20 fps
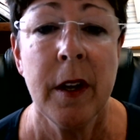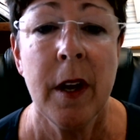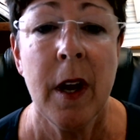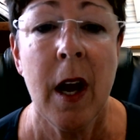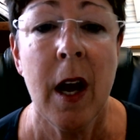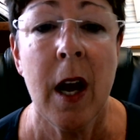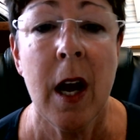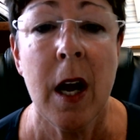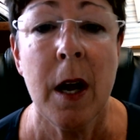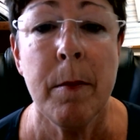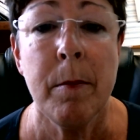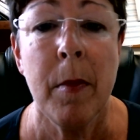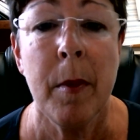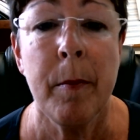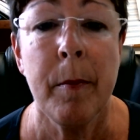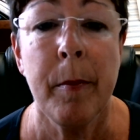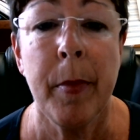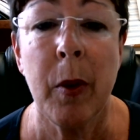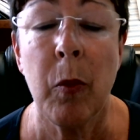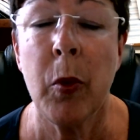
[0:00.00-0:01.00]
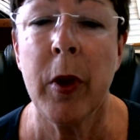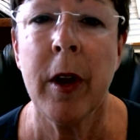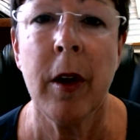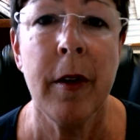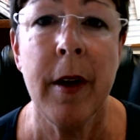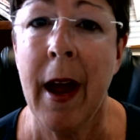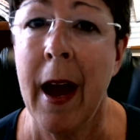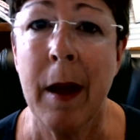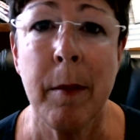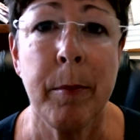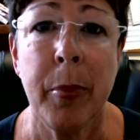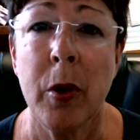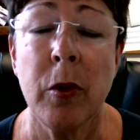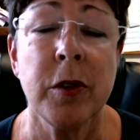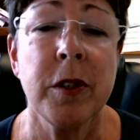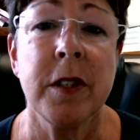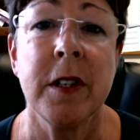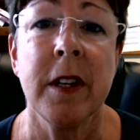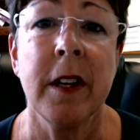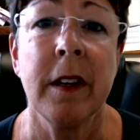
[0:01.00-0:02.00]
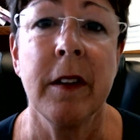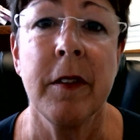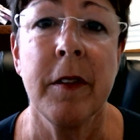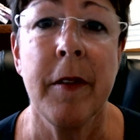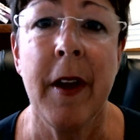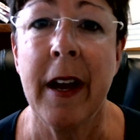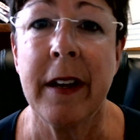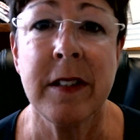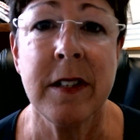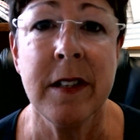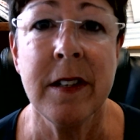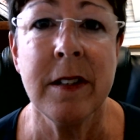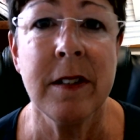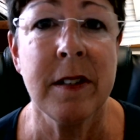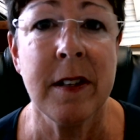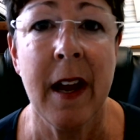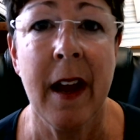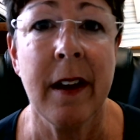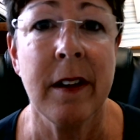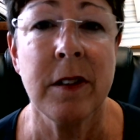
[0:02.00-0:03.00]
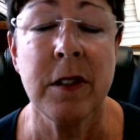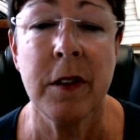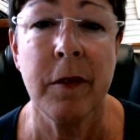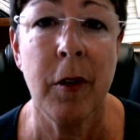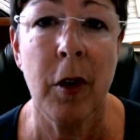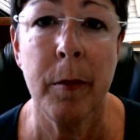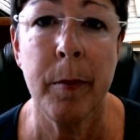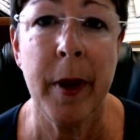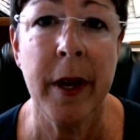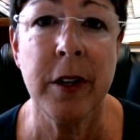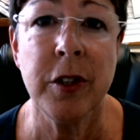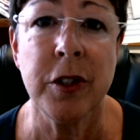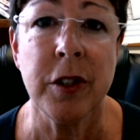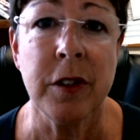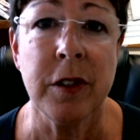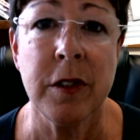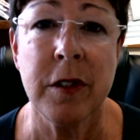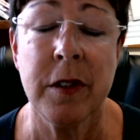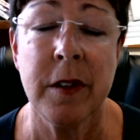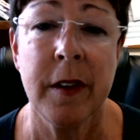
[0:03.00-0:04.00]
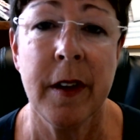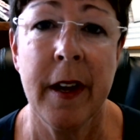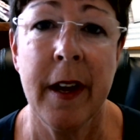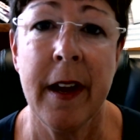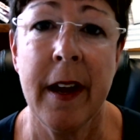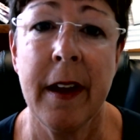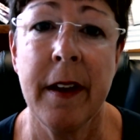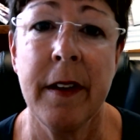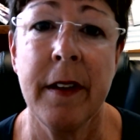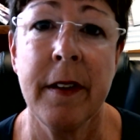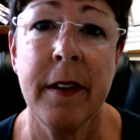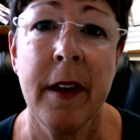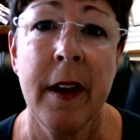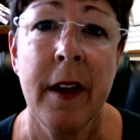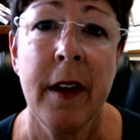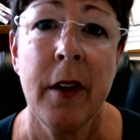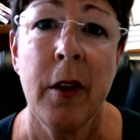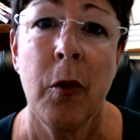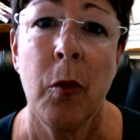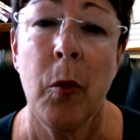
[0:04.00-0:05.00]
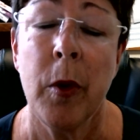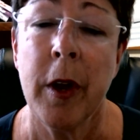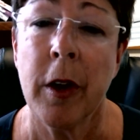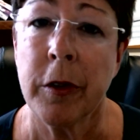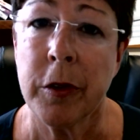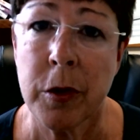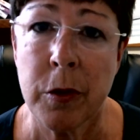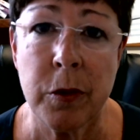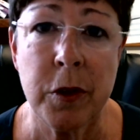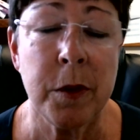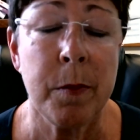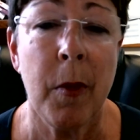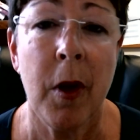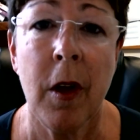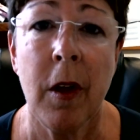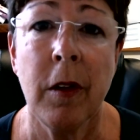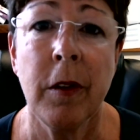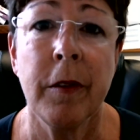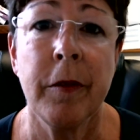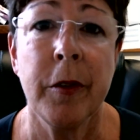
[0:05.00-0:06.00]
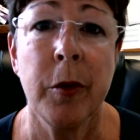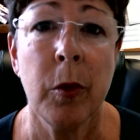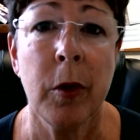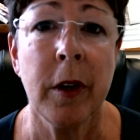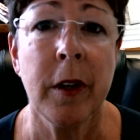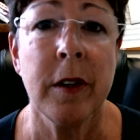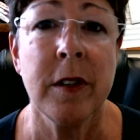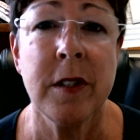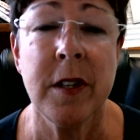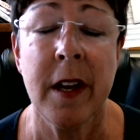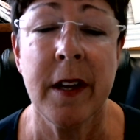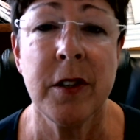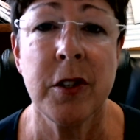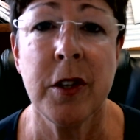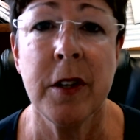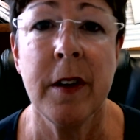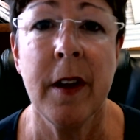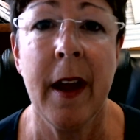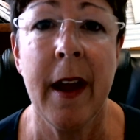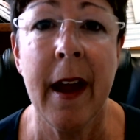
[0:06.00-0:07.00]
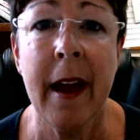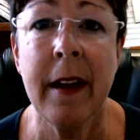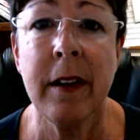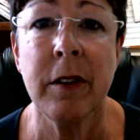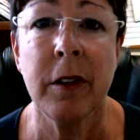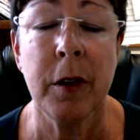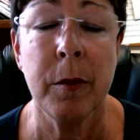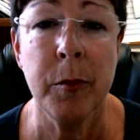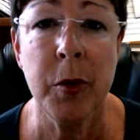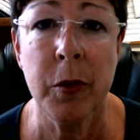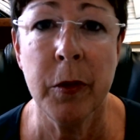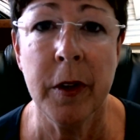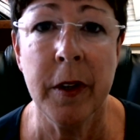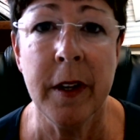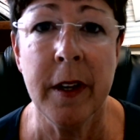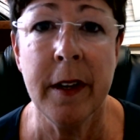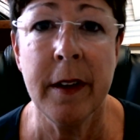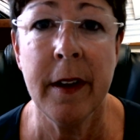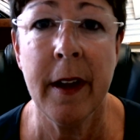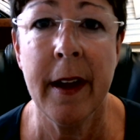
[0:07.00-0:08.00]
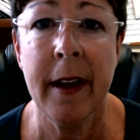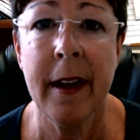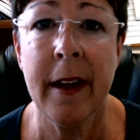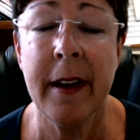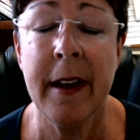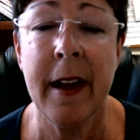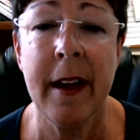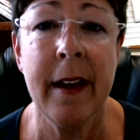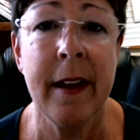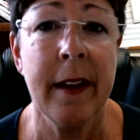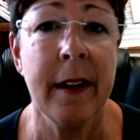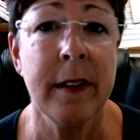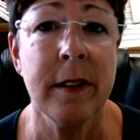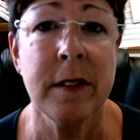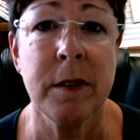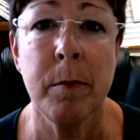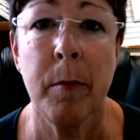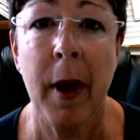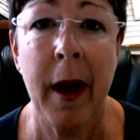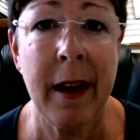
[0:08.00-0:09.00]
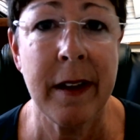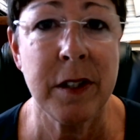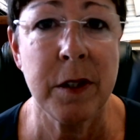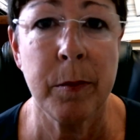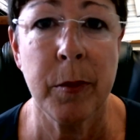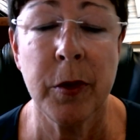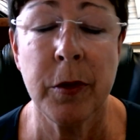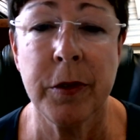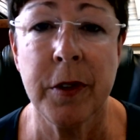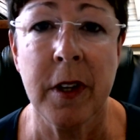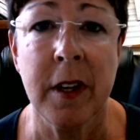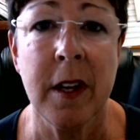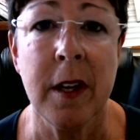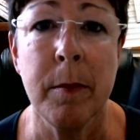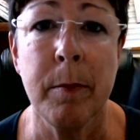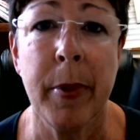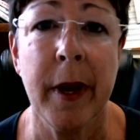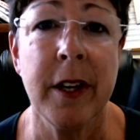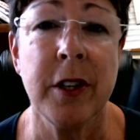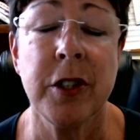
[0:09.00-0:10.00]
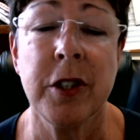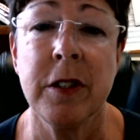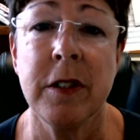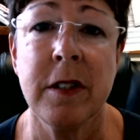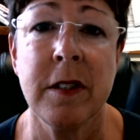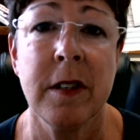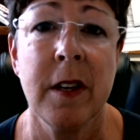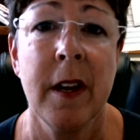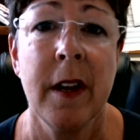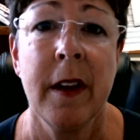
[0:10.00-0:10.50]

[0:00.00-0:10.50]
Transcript: But we are not posting the vaccine status of our patients. And we are too small of an organization and a community, and it is impossible to keep patients'